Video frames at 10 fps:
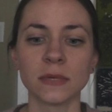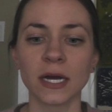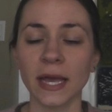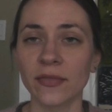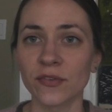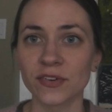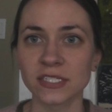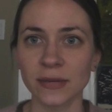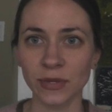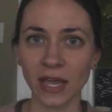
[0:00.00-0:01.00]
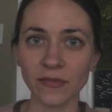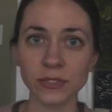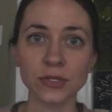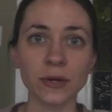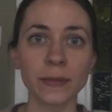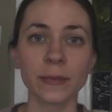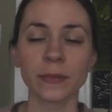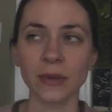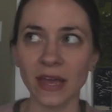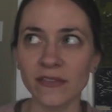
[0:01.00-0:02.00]
again, the first time we gave
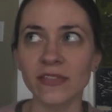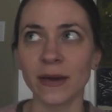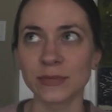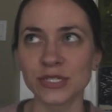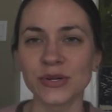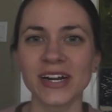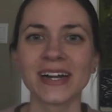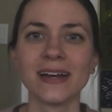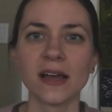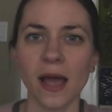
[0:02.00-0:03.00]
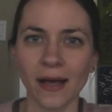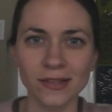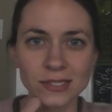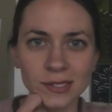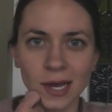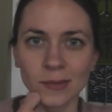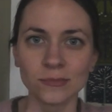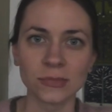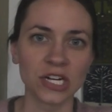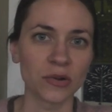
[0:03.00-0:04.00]
them to her, Alice,
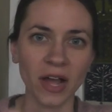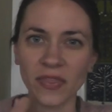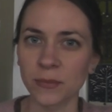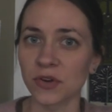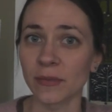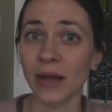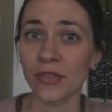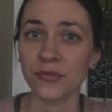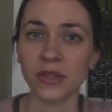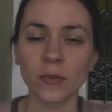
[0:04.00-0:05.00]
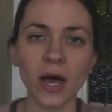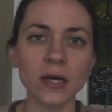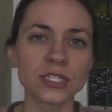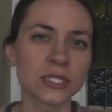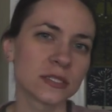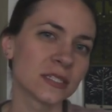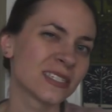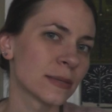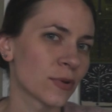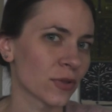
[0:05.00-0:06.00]
you know, got them to her mouth really well. She just didn't
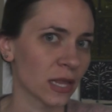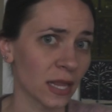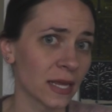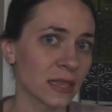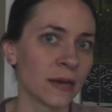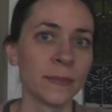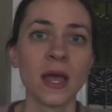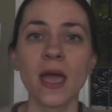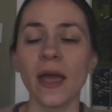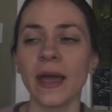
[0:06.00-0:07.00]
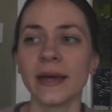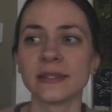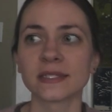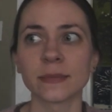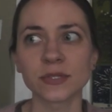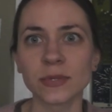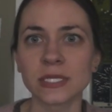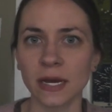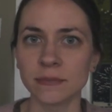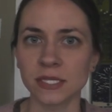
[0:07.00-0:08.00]
seem to really like them, and subsequent
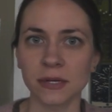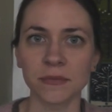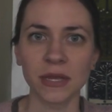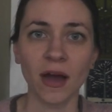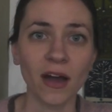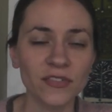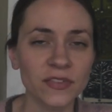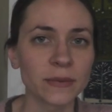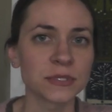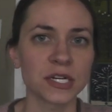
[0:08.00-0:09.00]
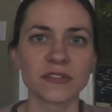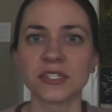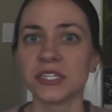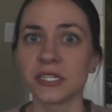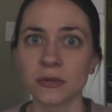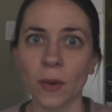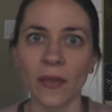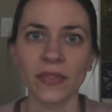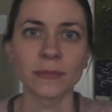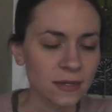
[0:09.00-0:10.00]
times that we offered them to her, she didn't
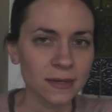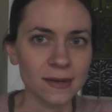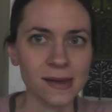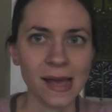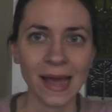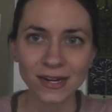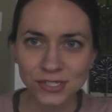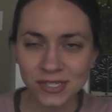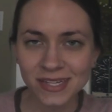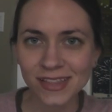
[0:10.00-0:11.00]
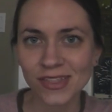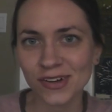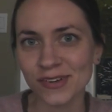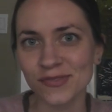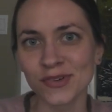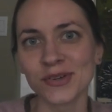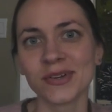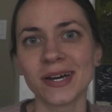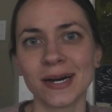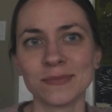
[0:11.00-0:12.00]
want them. Actually, the third
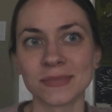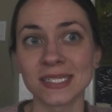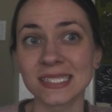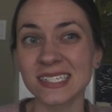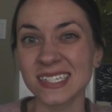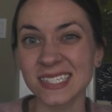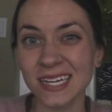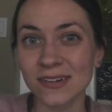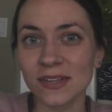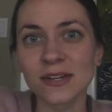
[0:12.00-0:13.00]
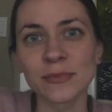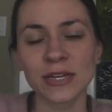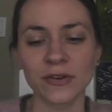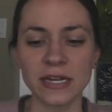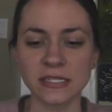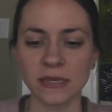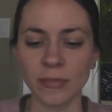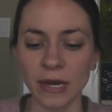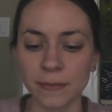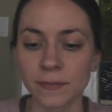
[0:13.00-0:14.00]
food, this is going to sound a little bit crazy,
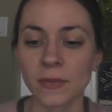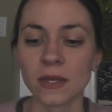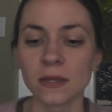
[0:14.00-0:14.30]
but